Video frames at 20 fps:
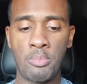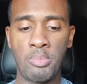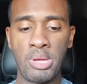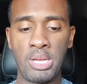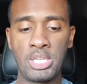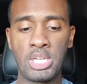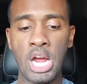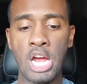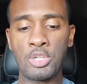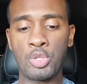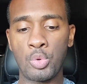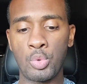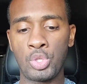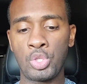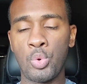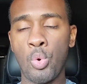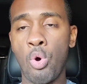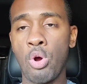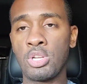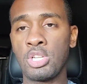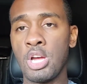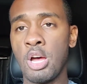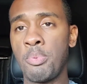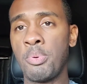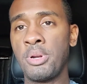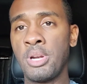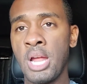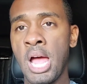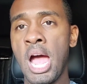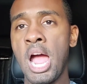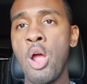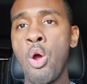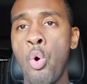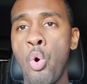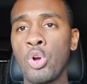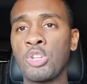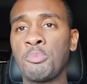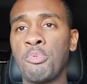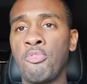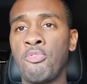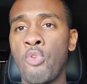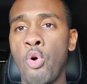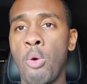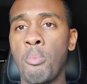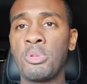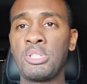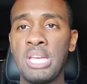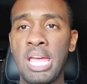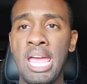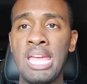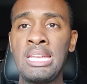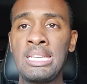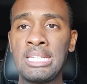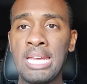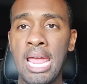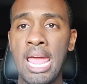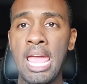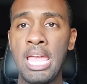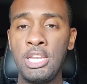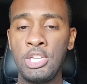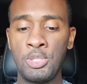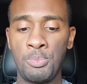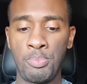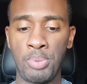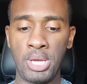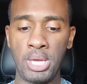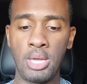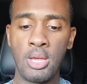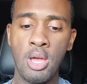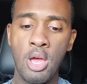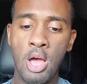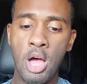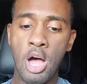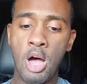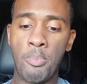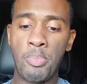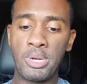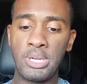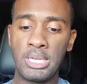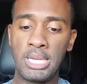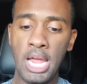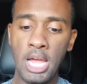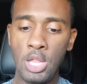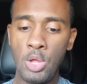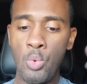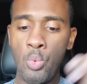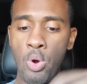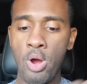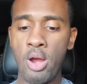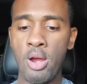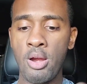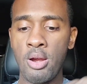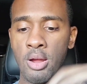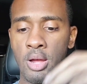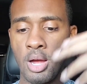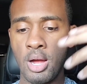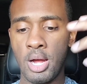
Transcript: to be Joshua Schwartz up in High Horse Performance, HHP, up in Delaware.